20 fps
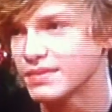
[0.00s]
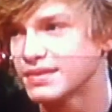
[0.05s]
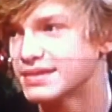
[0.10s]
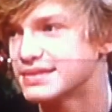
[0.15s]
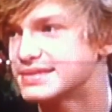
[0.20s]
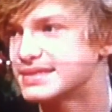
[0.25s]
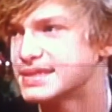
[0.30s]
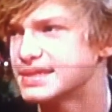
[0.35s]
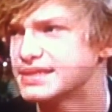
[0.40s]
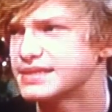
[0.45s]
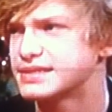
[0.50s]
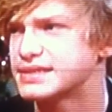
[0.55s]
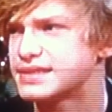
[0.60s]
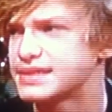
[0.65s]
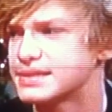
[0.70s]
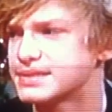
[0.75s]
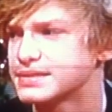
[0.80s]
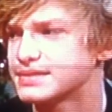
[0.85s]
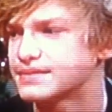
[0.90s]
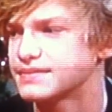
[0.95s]

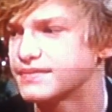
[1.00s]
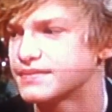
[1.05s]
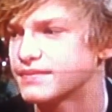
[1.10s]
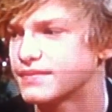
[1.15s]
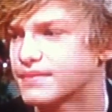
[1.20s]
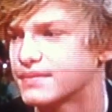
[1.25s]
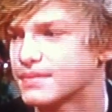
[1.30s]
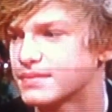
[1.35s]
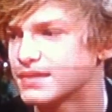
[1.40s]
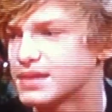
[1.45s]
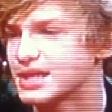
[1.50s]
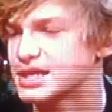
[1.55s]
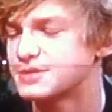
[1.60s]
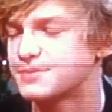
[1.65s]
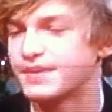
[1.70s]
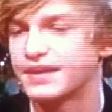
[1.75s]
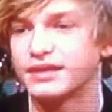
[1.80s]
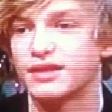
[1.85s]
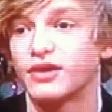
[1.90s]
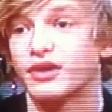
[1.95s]
it's
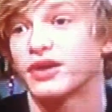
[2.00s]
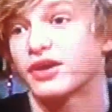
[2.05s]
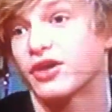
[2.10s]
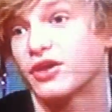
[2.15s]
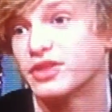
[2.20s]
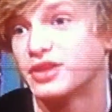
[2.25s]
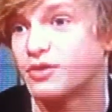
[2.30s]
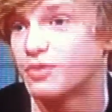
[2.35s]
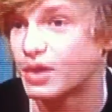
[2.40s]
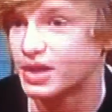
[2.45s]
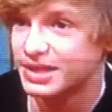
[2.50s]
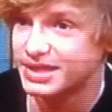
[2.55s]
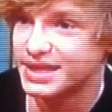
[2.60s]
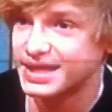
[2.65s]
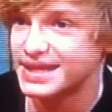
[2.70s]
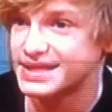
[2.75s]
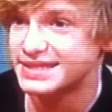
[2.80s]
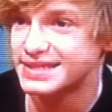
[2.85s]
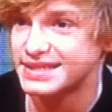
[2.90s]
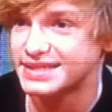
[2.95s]
been like only 1
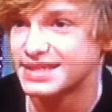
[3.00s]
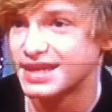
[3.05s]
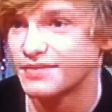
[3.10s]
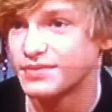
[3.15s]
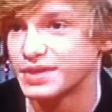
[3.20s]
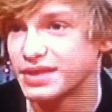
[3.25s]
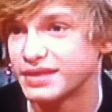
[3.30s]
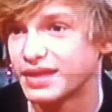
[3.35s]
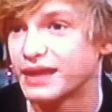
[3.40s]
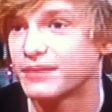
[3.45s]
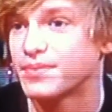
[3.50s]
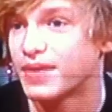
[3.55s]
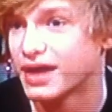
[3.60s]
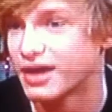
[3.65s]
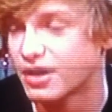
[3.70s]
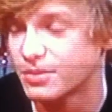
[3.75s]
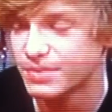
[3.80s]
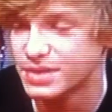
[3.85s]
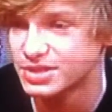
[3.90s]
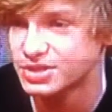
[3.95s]
year since I've been like back
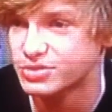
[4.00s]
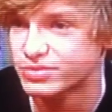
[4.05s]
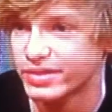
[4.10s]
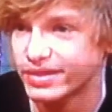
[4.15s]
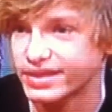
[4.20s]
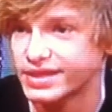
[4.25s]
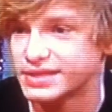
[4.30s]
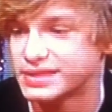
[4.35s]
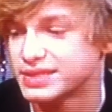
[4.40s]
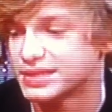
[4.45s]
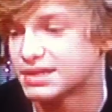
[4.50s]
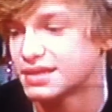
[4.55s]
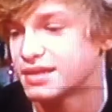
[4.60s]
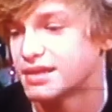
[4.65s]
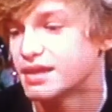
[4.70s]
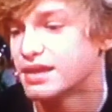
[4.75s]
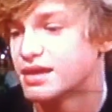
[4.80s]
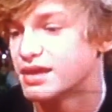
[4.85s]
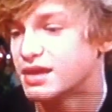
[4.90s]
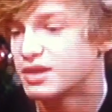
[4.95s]
home in Australia to,
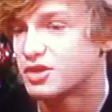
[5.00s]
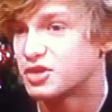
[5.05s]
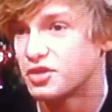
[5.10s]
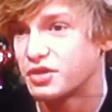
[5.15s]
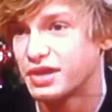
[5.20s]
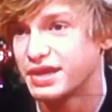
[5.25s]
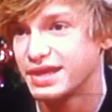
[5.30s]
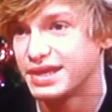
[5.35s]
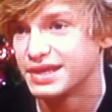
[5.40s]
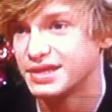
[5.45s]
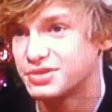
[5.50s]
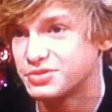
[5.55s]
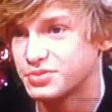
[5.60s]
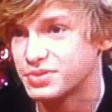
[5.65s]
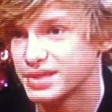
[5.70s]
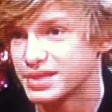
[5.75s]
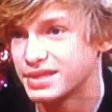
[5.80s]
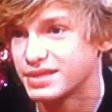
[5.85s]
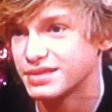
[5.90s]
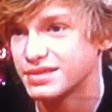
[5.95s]
you know, here
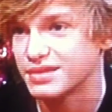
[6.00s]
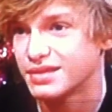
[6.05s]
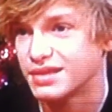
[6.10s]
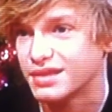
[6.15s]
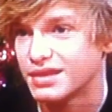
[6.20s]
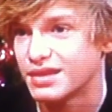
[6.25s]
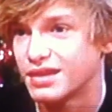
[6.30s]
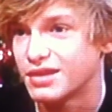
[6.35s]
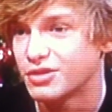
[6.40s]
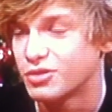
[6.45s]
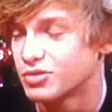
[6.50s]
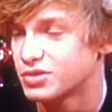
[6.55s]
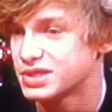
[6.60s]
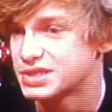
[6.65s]
doing, you know, all